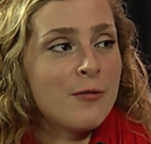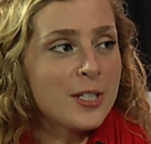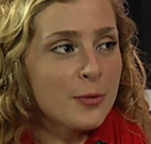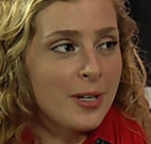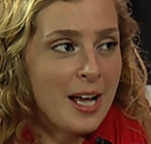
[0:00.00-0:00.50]

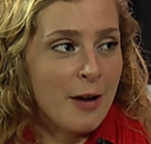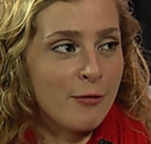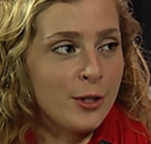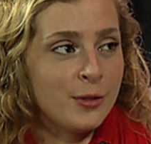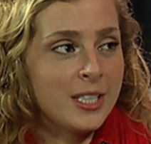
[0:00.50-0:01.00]
First one I have
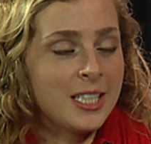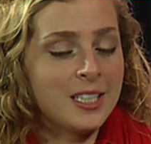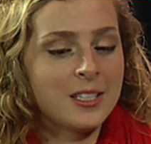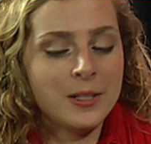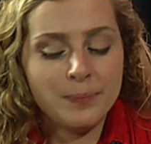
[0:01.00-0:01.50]
for you
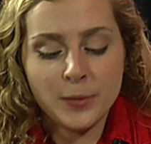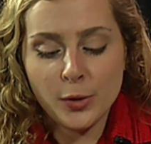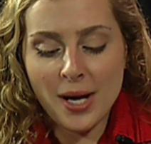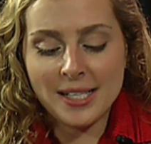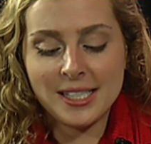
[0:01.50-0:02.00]
is,
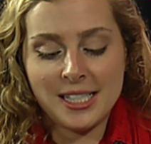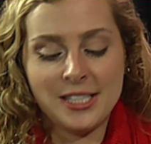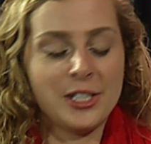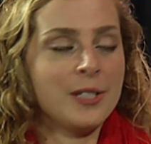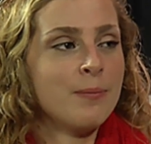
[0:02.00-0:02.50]
who has it
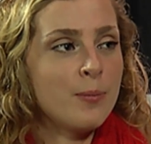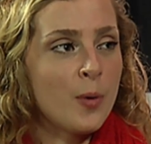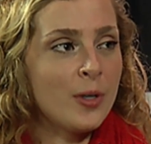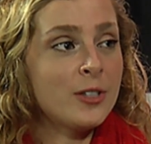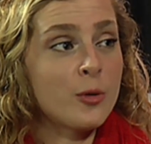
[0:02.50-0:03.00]
easier,
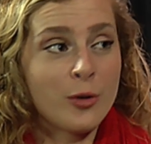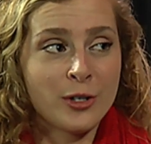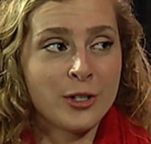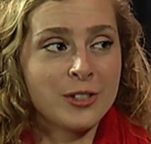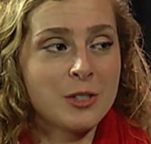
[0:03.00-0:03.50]
boys or
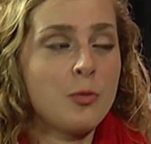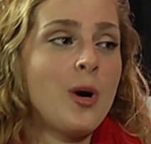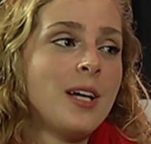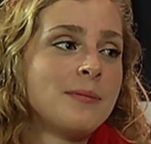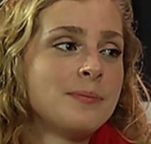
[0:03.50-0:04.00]
girls, and why?